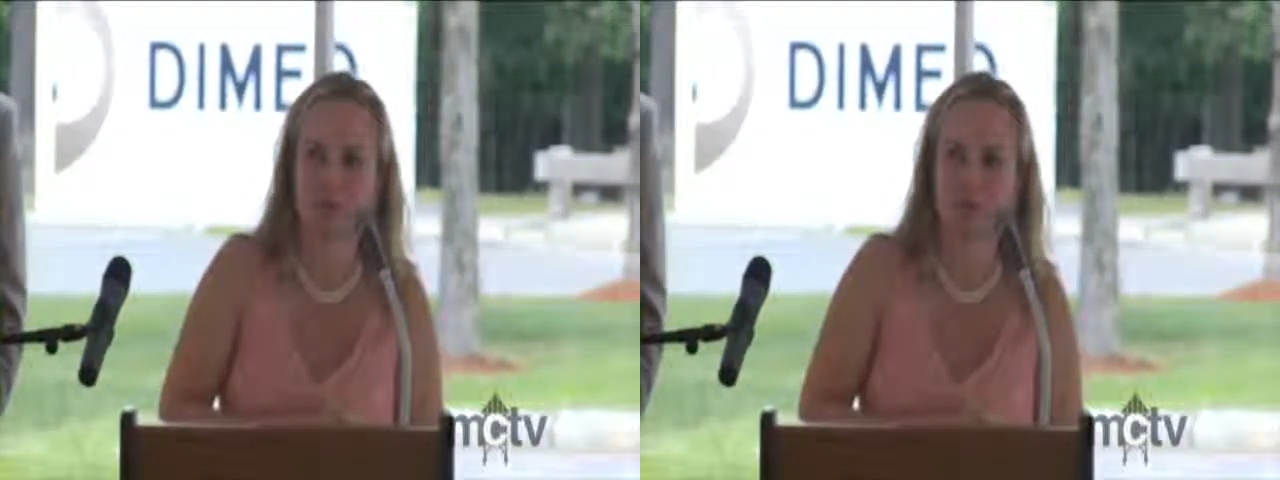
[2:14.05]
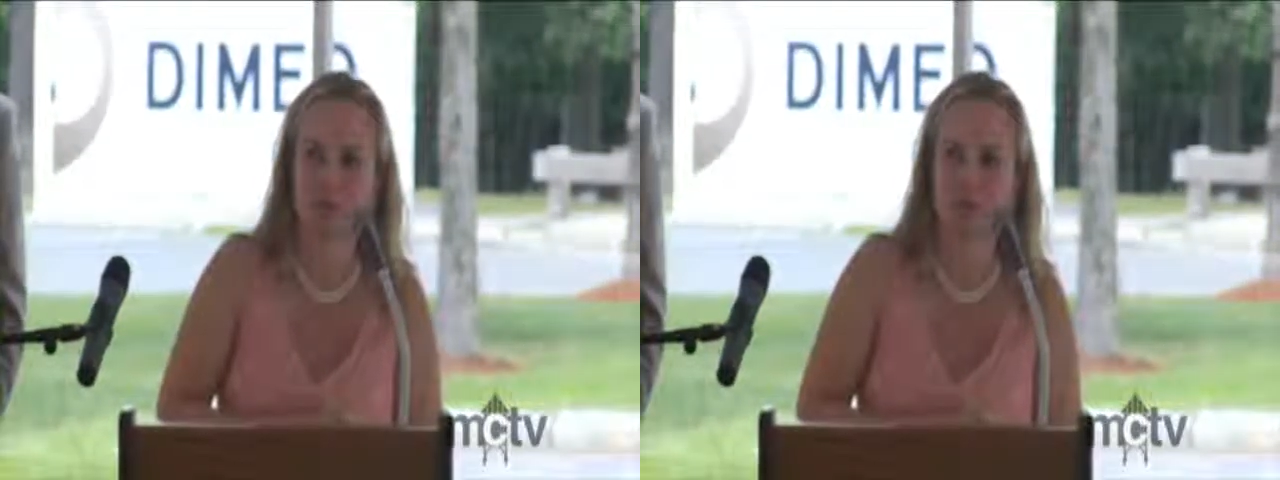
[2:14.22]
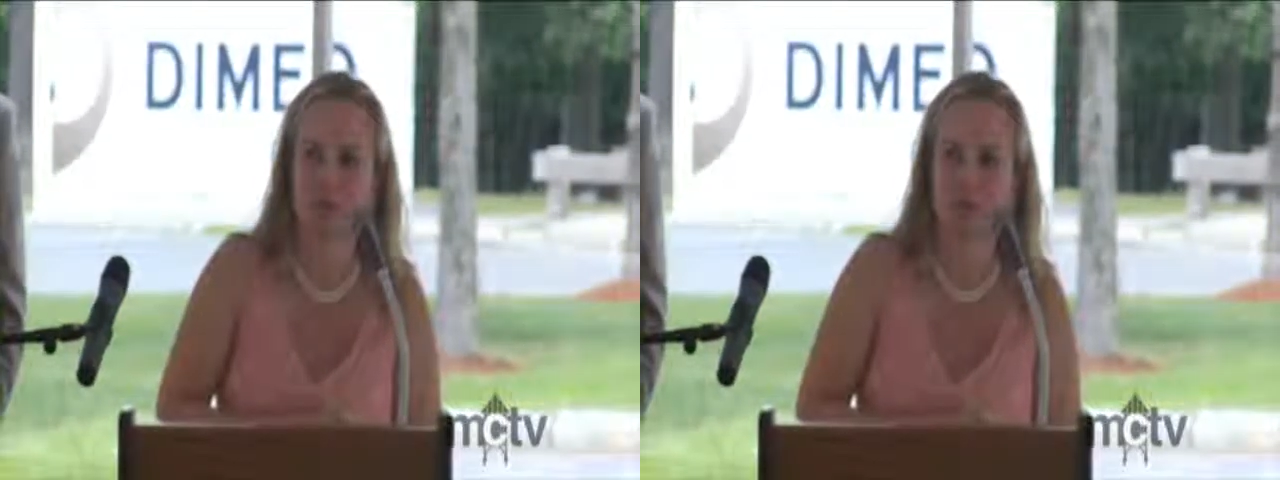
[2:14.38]

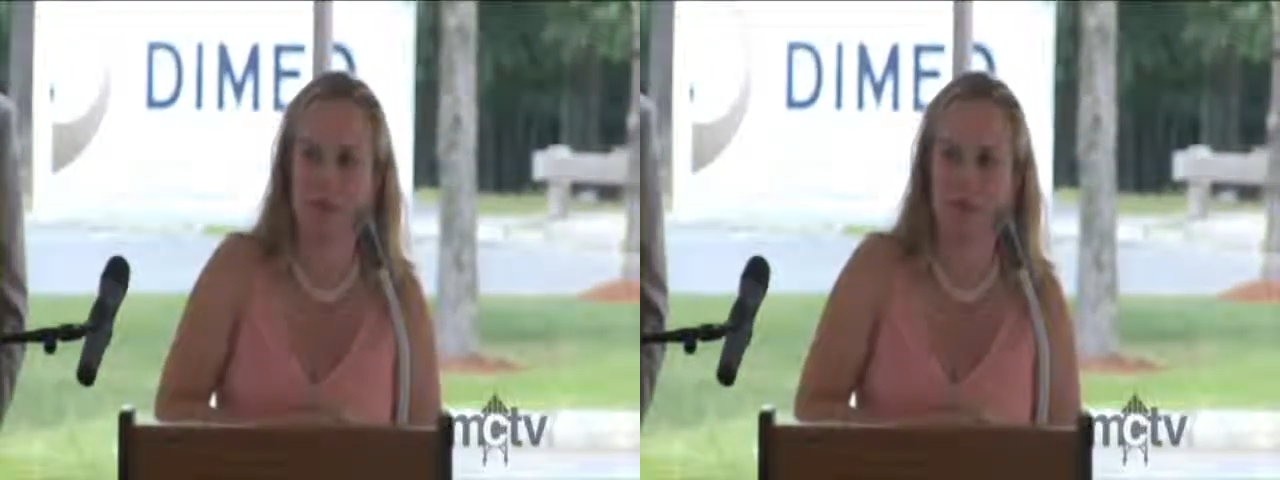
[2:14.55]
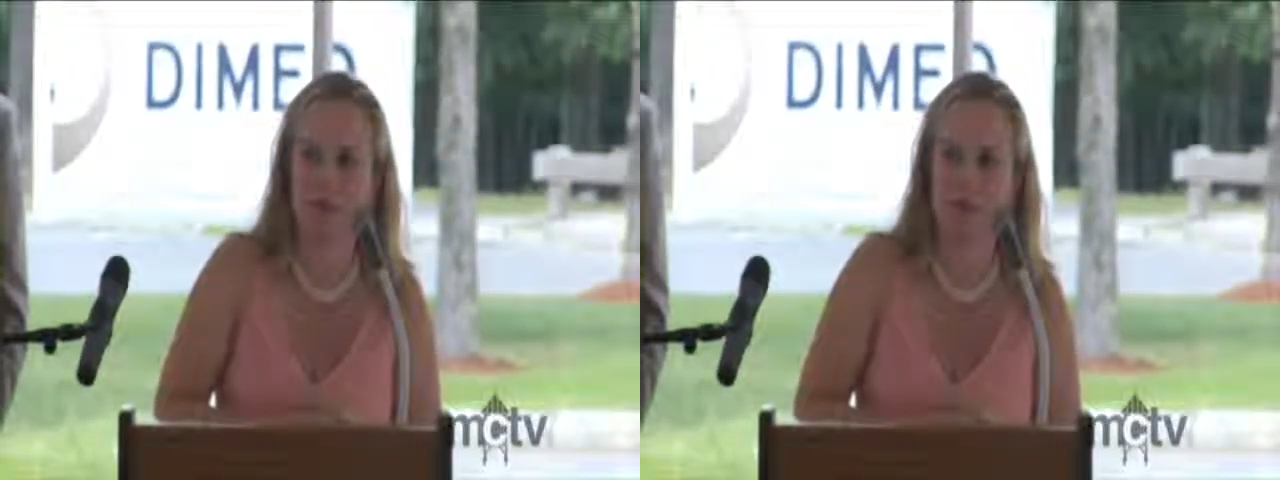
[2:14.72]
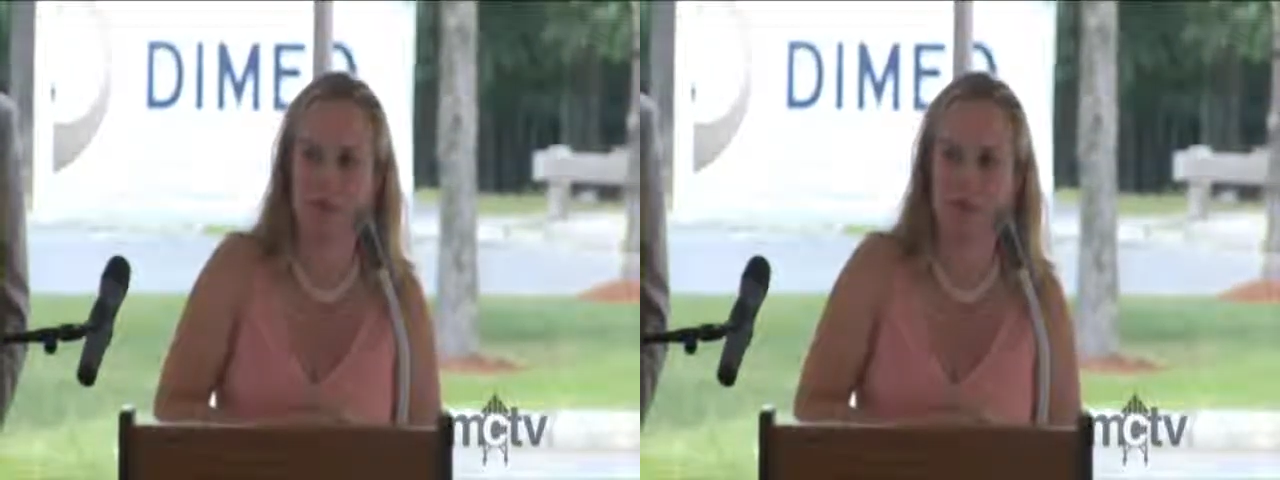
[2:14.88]
scored
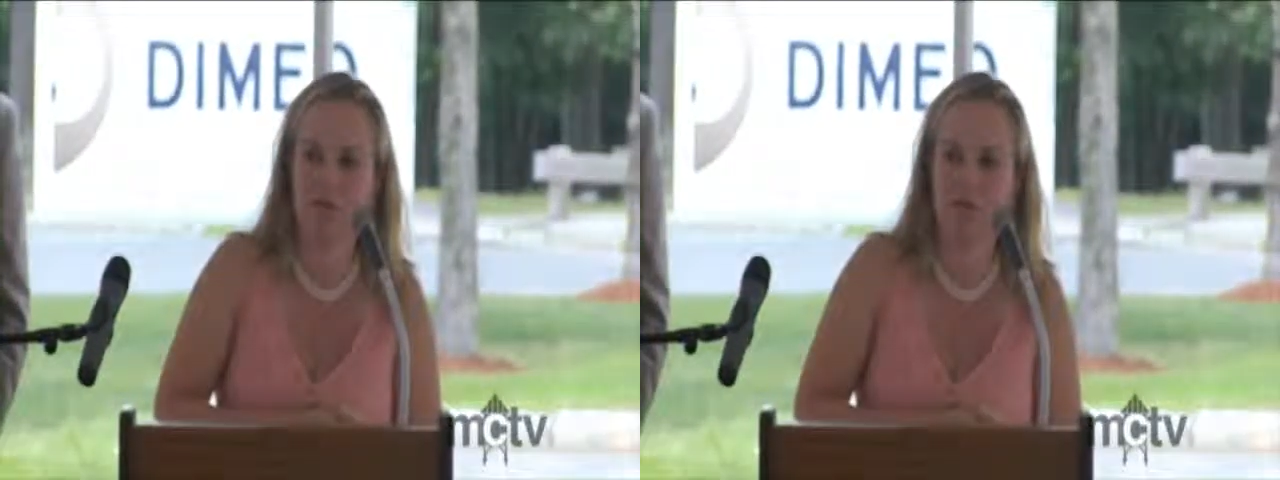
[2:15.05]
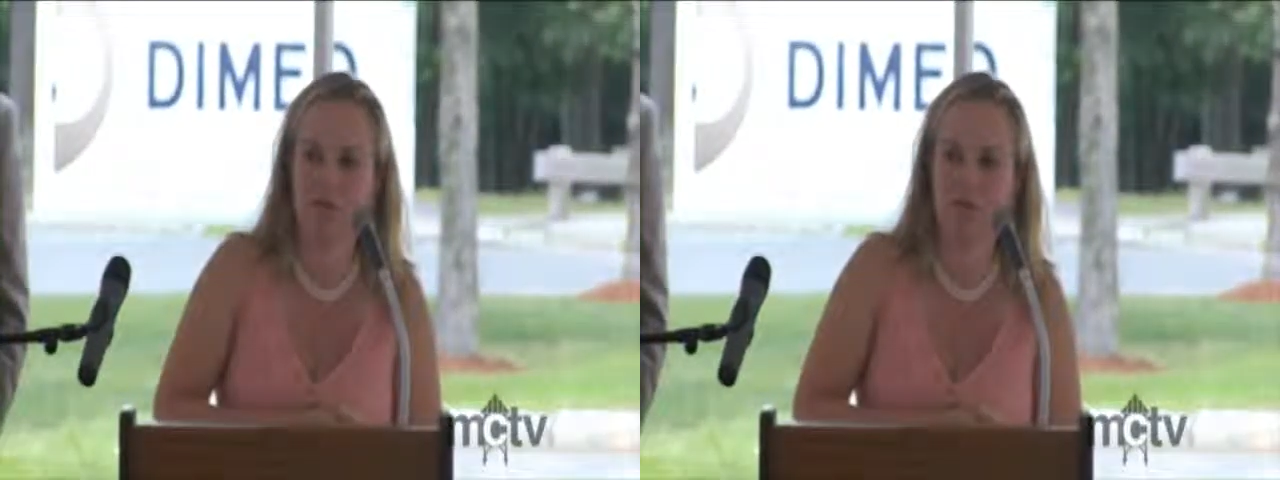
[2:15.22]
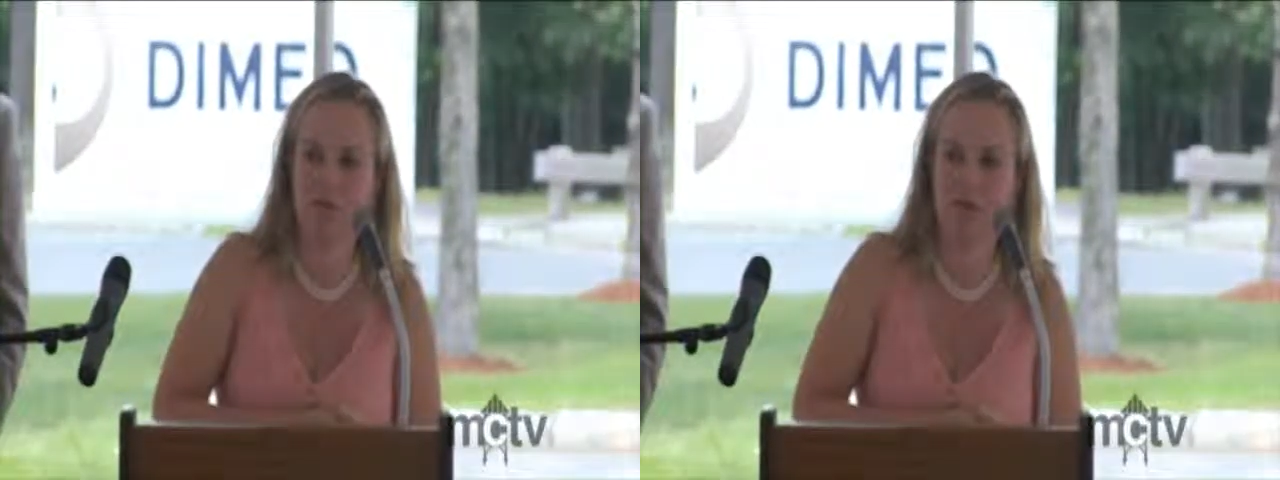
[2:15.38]

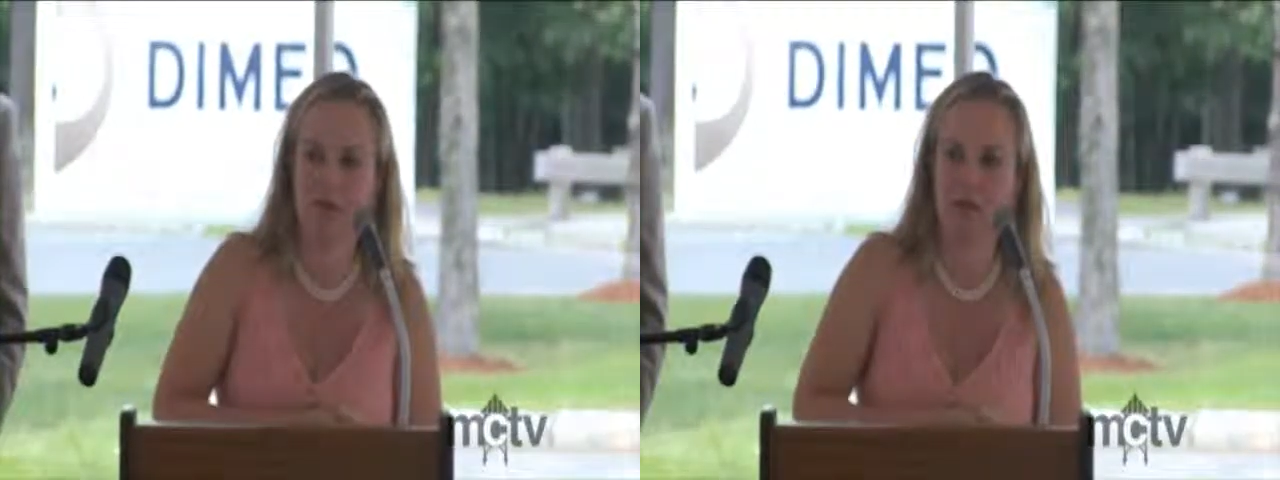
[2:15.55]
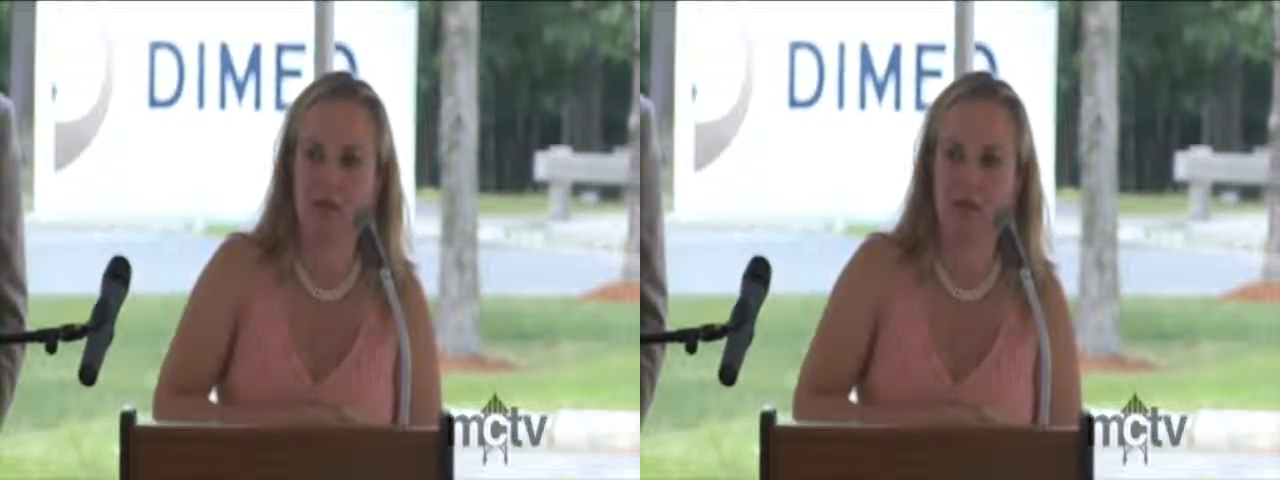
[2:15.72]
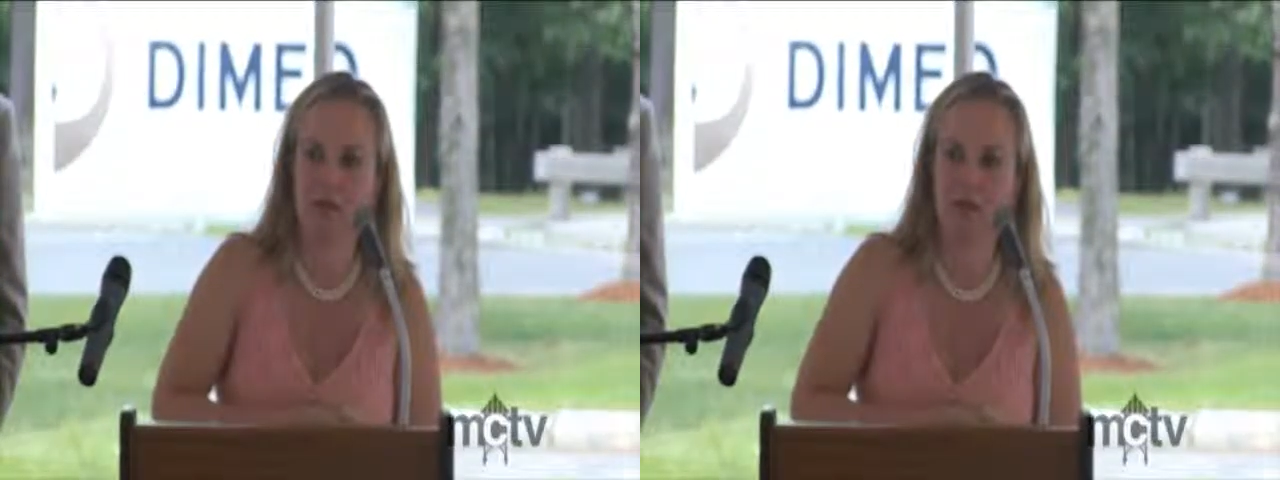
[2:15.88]
very,
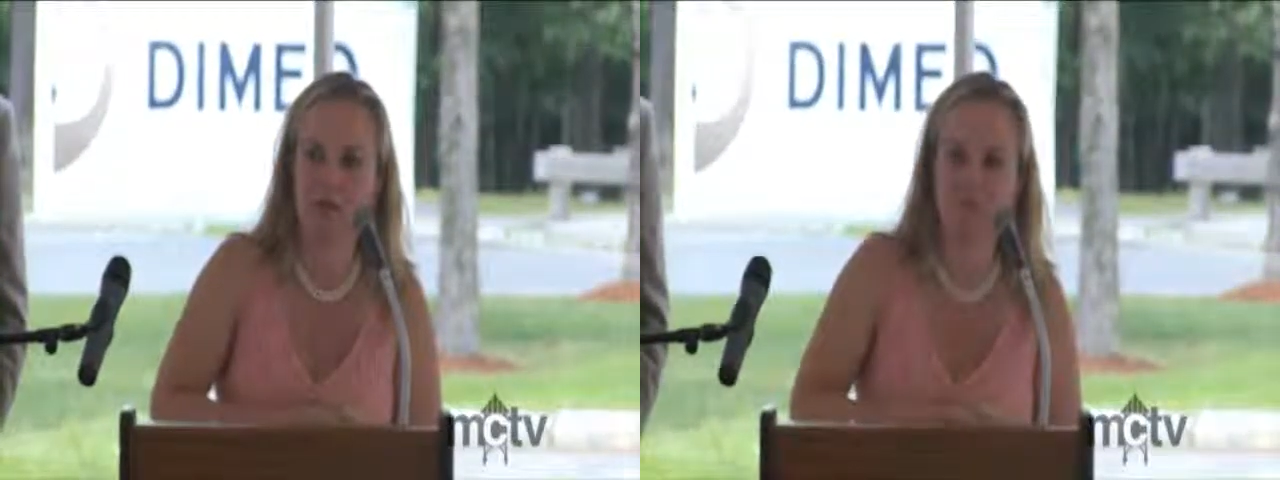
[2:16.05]
um,